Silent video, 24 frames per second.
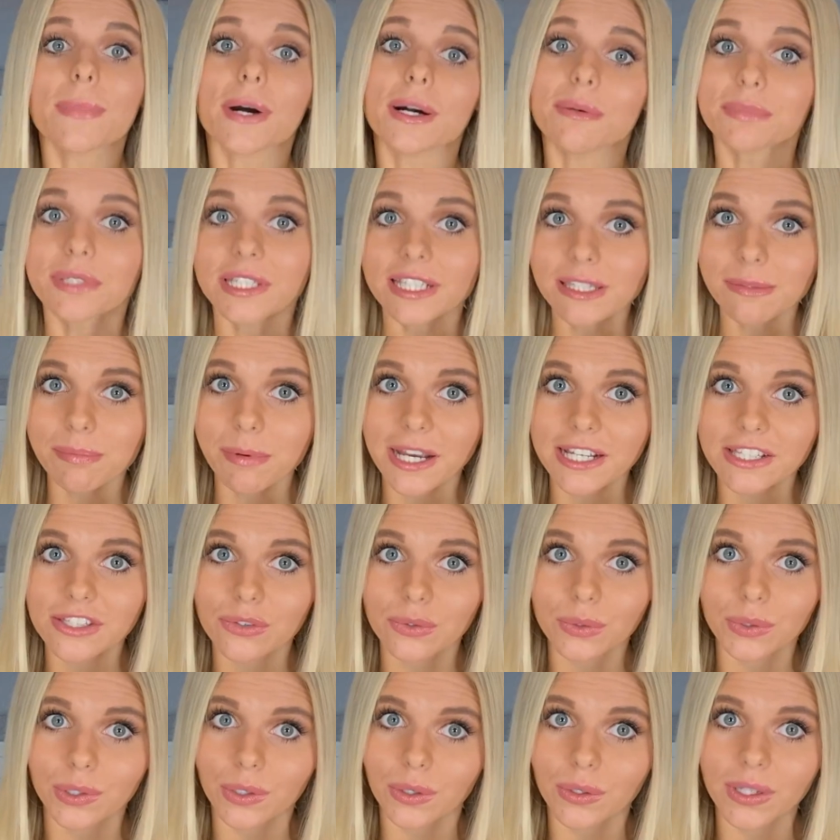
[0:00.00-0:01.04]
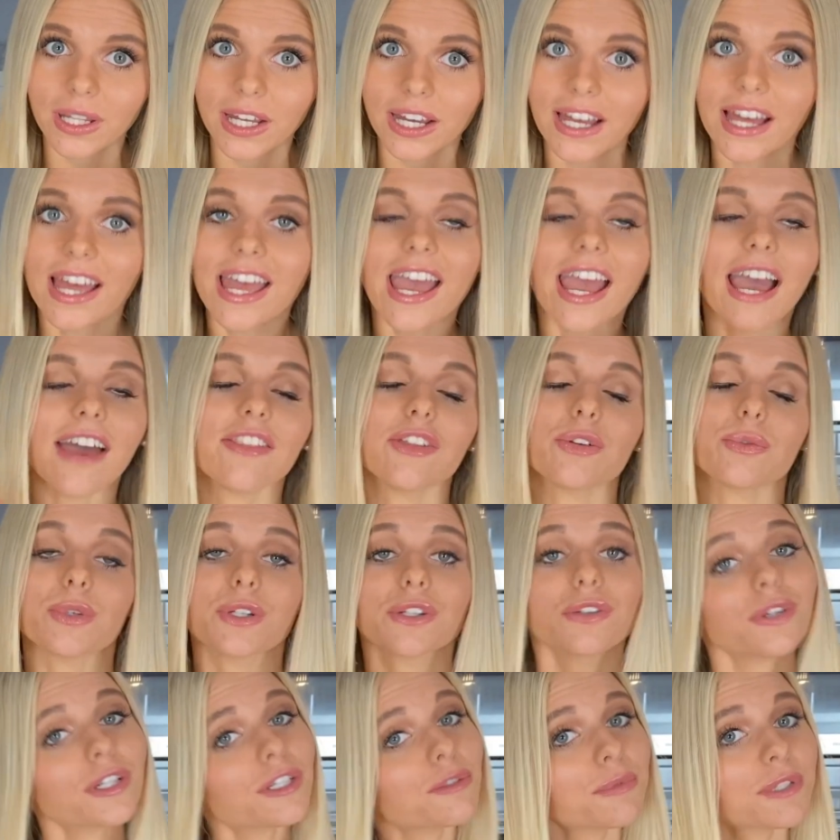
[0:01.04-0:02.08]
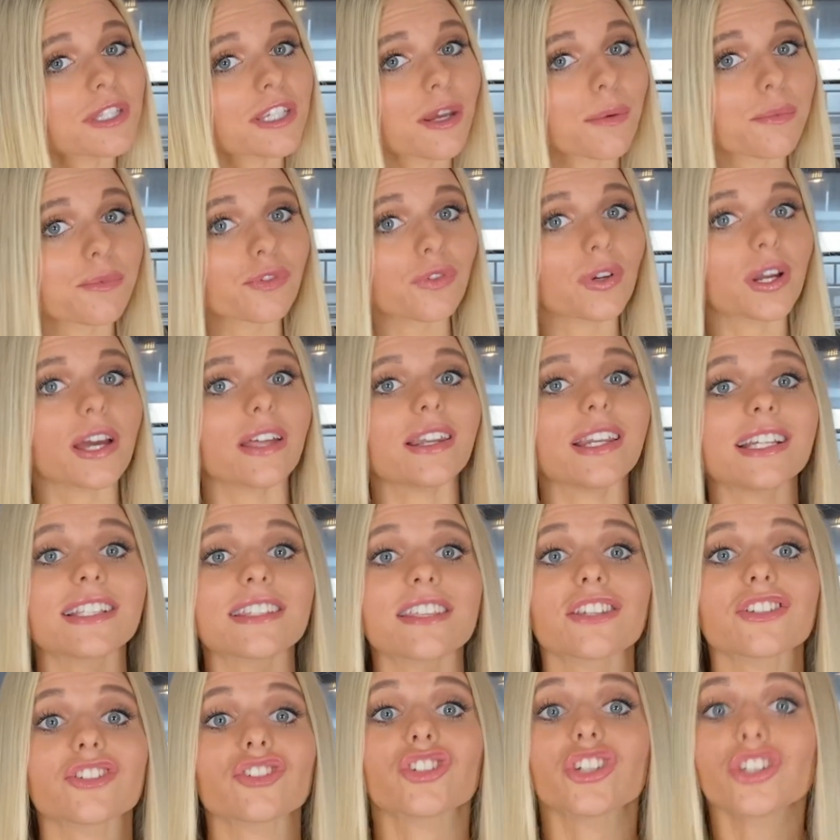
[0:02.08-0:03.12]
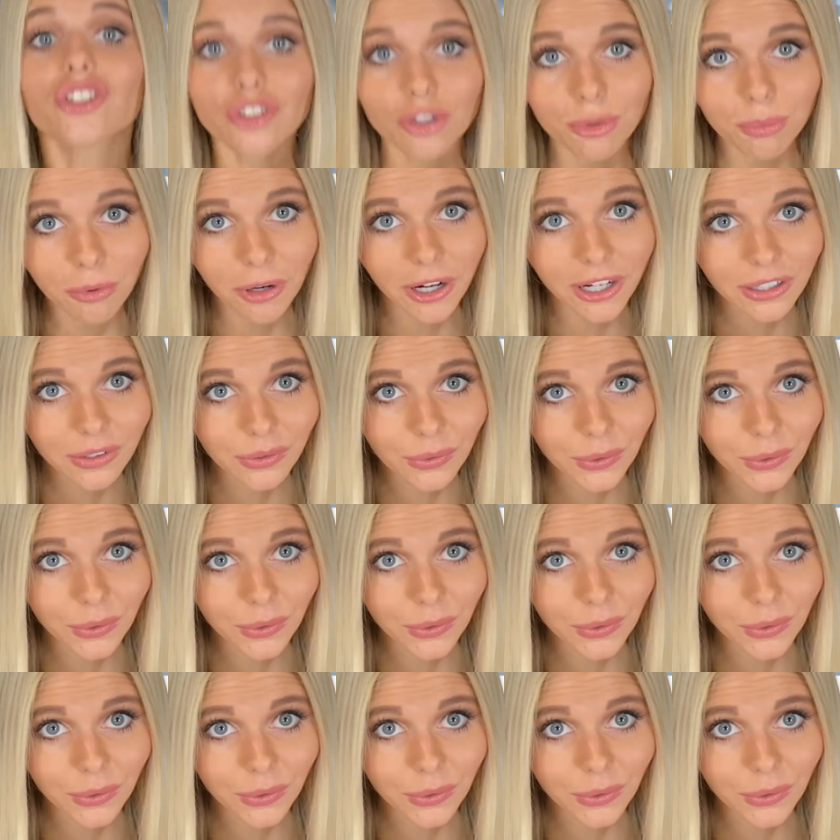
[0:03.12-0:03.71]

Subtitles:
pumpkin spice granola, and then when Christmas comes around, it's gingerbread